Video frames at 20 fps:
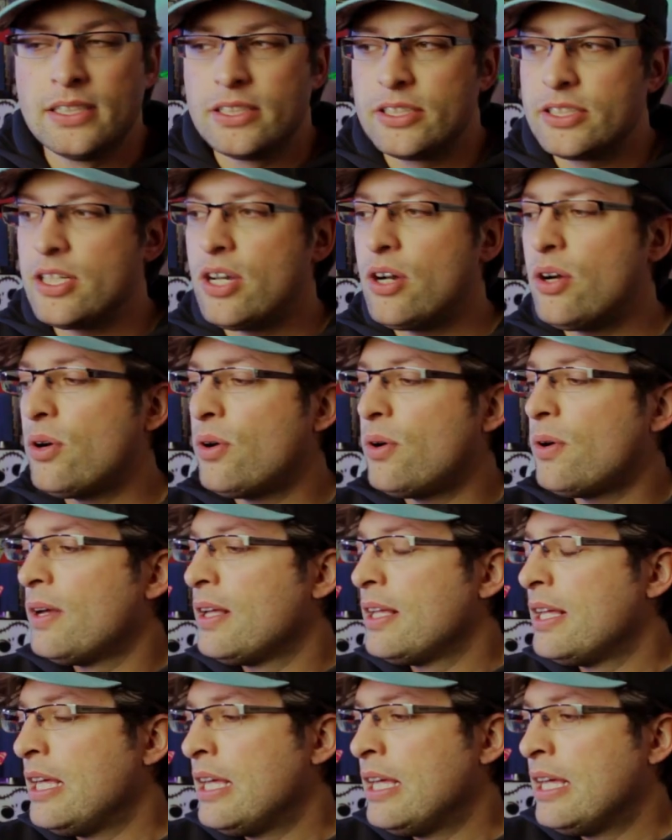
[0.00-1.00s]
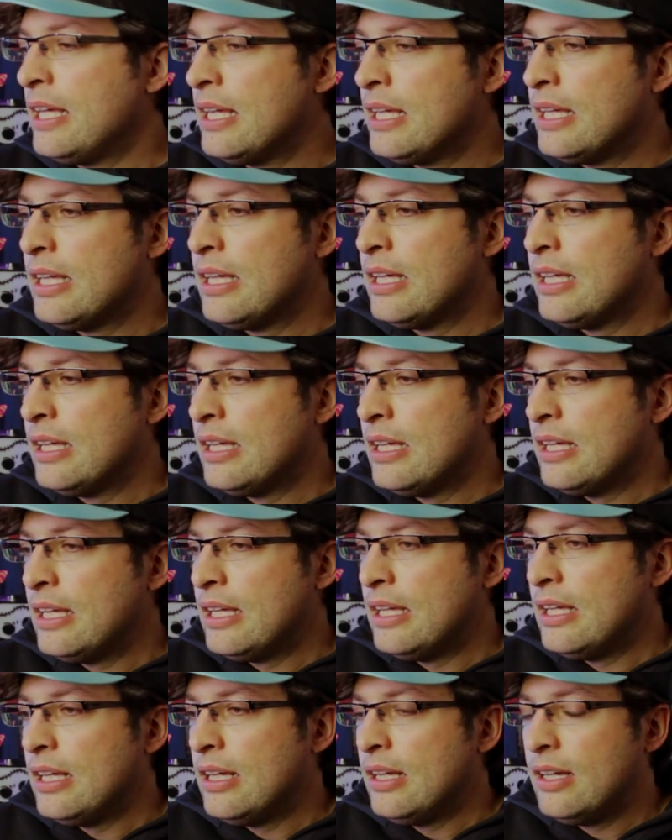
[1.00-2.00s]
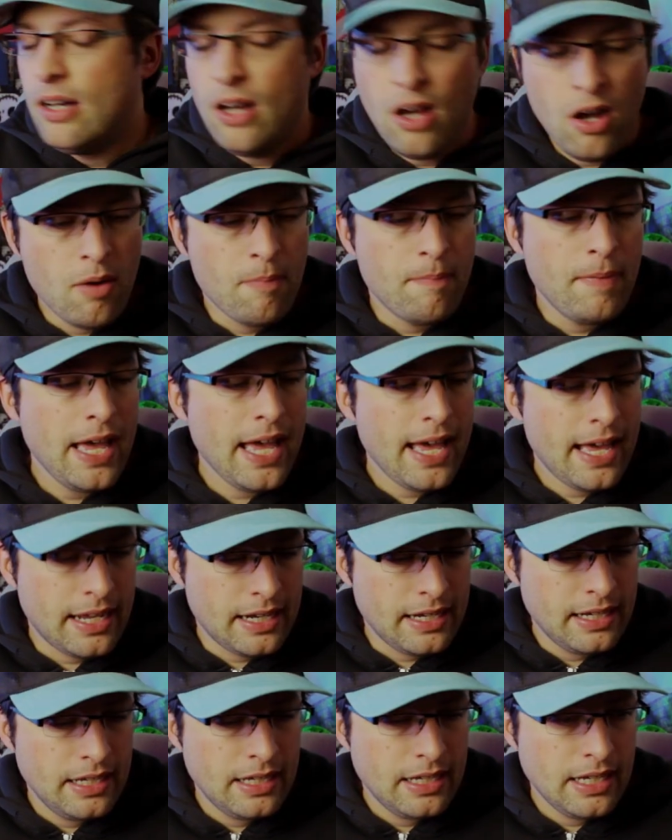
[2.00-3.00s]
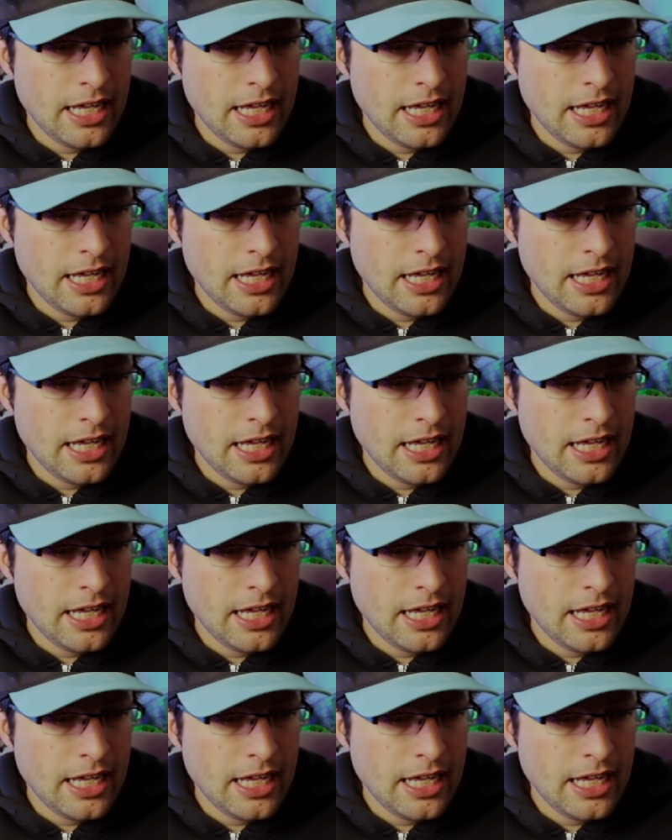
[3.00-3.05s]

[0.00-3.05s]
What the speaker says: So, oh man.